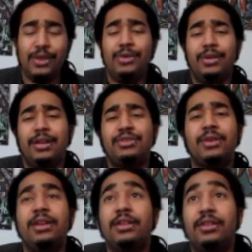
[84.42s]
Who did I
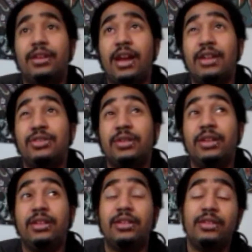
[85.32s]
train under? I
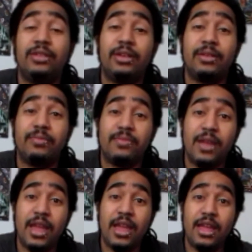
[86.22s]
trained under a
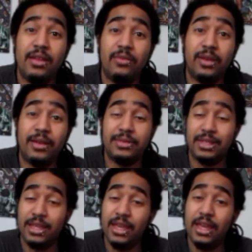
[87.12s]
man when I was a
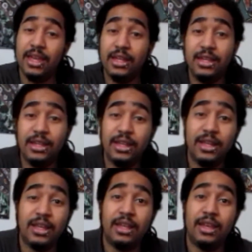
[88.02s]
kid
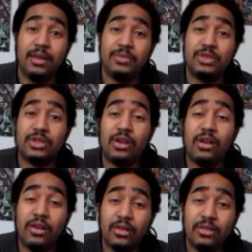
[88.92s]
named
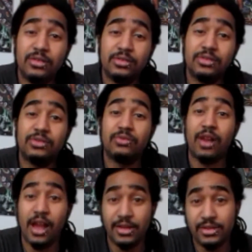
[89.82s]
Charles
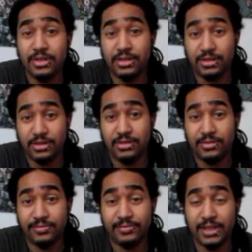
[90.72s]
Rogers.
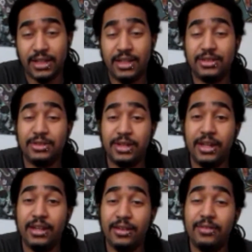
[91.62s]
That's
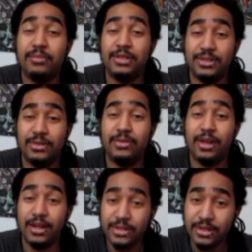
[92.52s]
right, Mr.
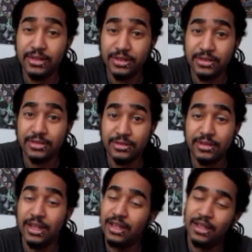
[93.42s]
Rogers.
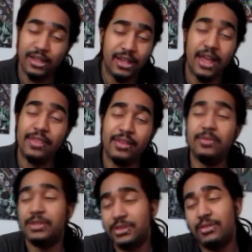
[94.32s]
Not the
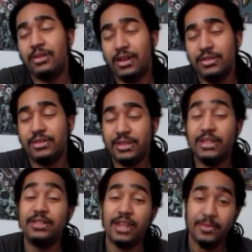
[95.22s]
Mr. Rogers.
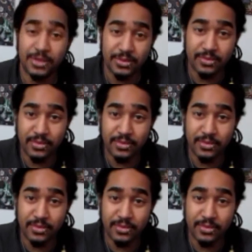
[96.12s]
His name was